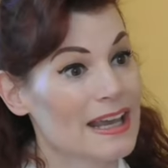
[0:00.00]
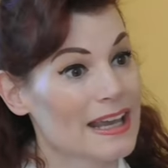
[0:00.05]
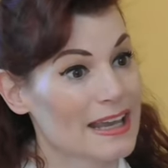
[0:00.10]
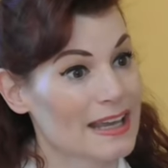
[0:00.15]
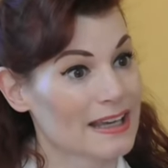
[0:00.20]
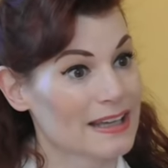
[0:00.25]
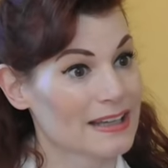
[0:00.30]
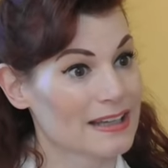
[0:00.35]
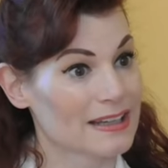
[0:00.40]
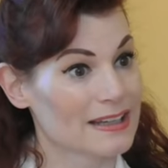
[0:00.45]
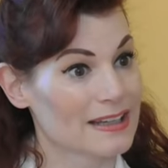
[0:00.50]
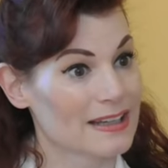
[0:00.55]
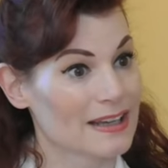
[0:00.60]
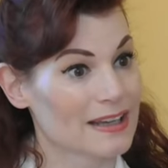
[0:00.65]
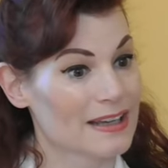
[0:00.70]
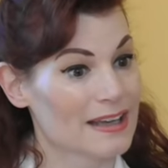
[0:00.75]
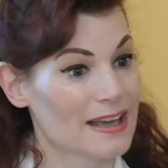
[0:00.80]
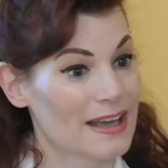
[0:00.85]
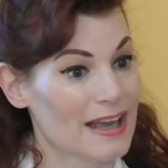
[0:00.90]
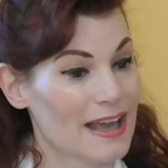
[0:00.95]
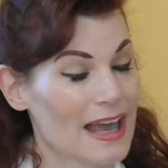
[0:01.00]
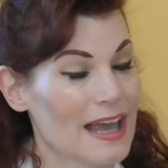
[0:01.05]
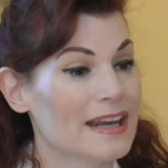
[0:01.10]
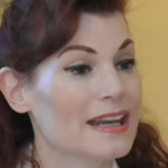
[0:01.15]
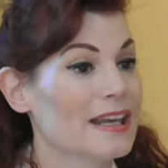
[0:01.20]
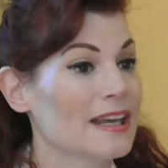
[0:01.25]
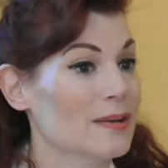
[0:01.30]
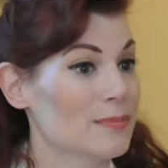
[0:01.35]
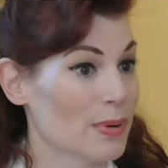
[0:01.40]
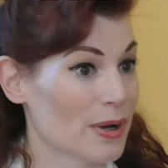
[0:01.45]
in
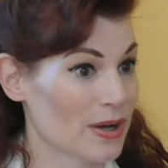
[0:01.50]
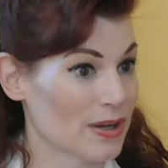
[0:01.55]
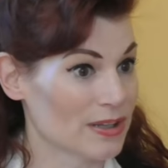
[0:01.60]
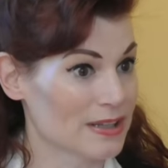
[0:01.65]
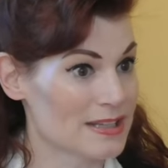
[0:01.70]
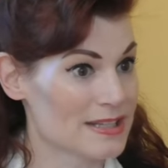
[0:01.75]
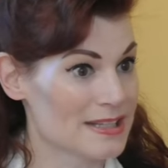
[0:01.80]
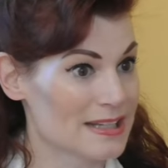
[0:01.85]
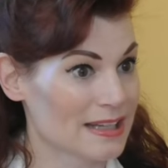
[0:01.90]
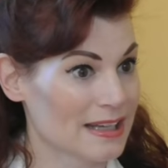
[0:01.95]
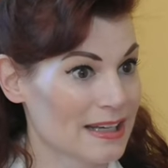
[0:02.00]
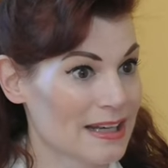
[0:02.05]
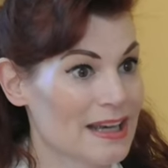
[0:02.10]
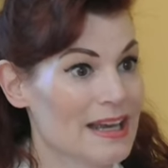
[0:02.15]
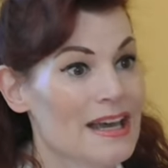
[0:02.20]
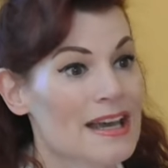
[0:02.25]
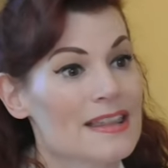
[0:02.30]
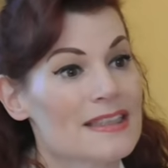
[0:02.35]
any policy.